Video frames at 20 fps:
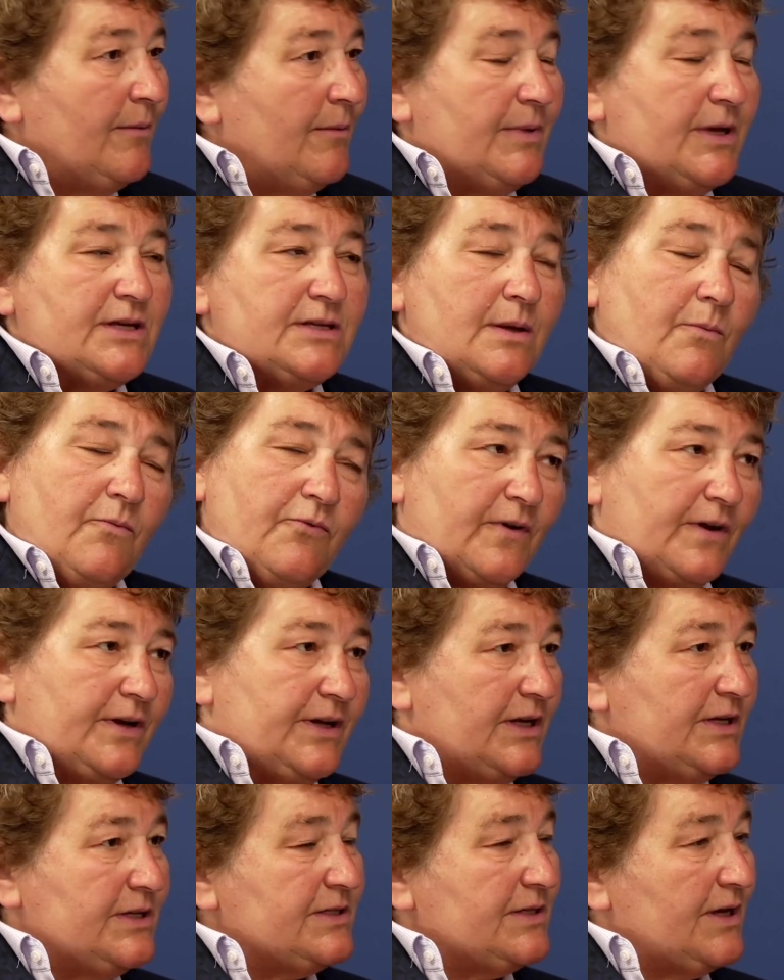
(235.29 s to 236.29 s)
Because I'm
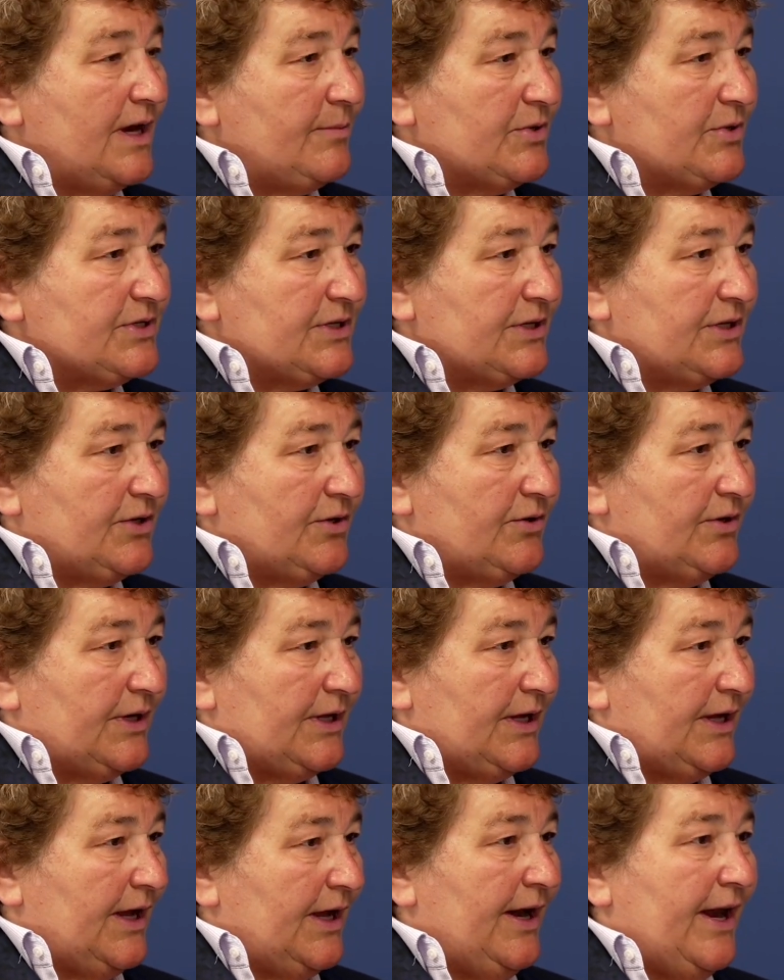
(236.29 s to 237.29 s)
funding
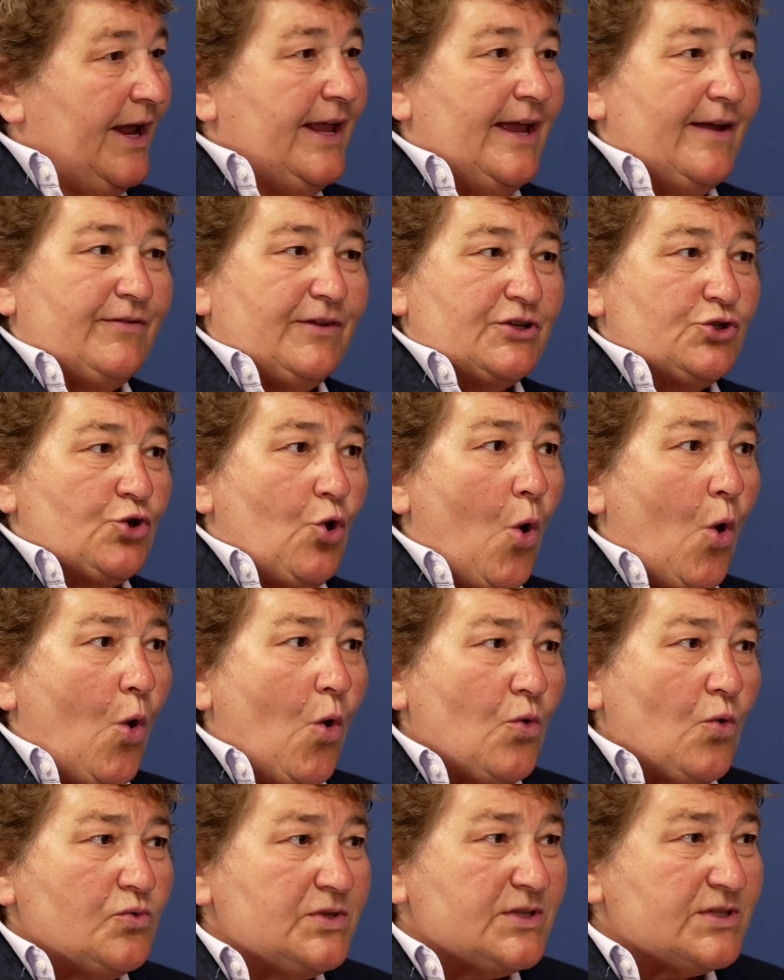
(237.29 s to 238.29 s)
cybersecurity, and I have this
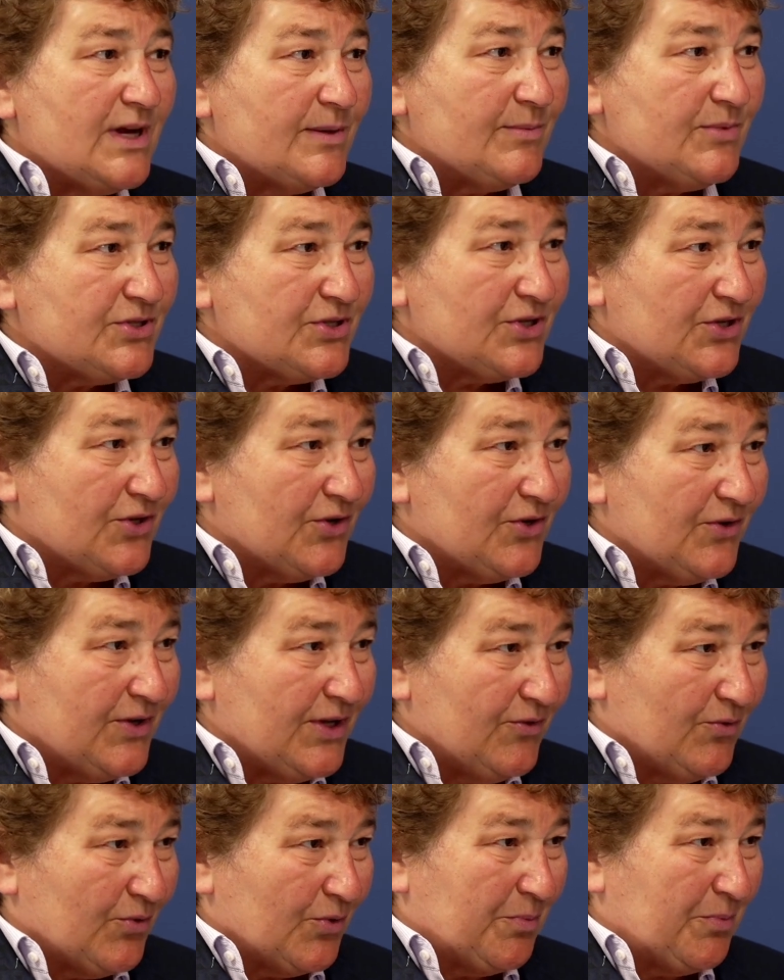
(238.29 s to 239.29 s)
whole
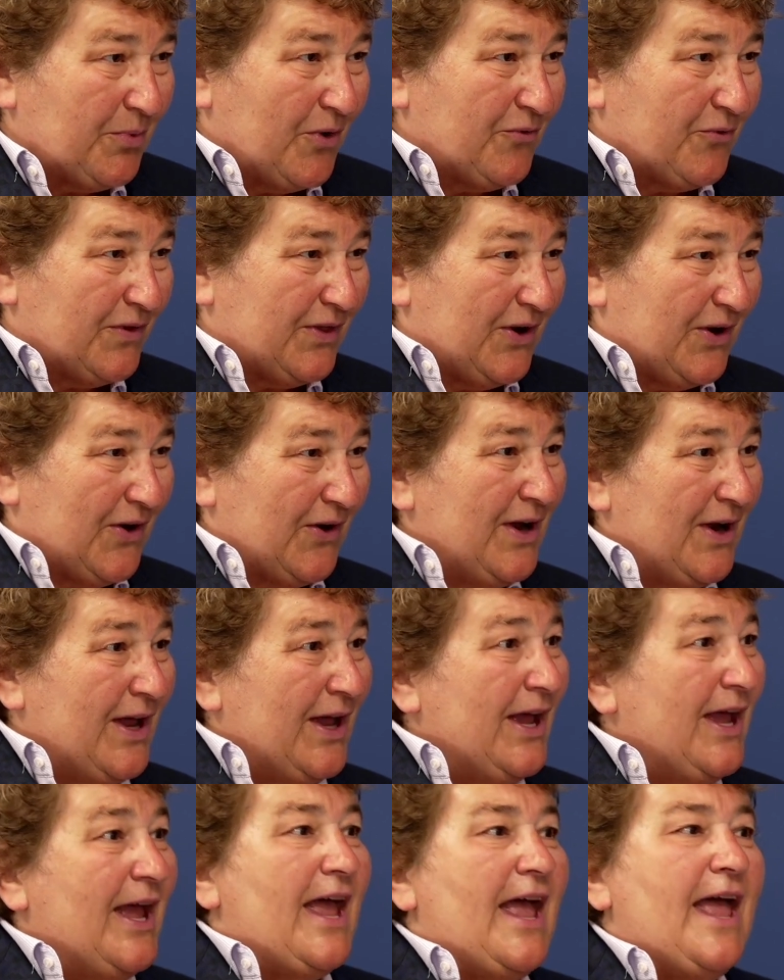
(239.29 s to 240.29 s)
cybersecurity group over there,
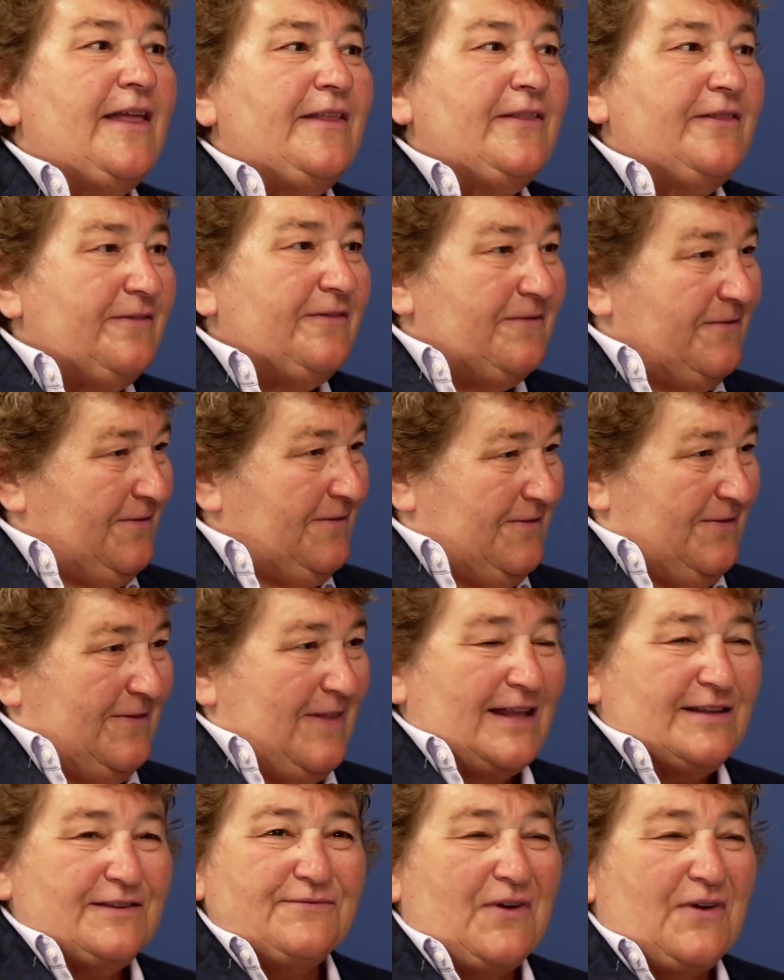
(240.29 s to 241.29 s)
and
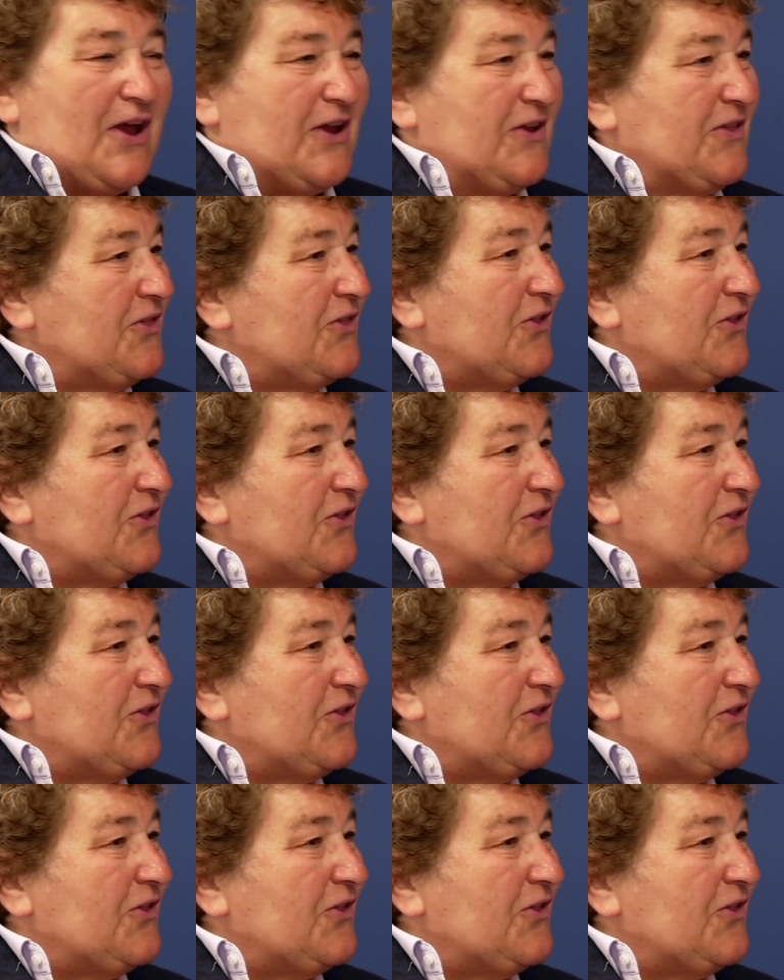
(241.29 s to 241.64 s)
that's fine.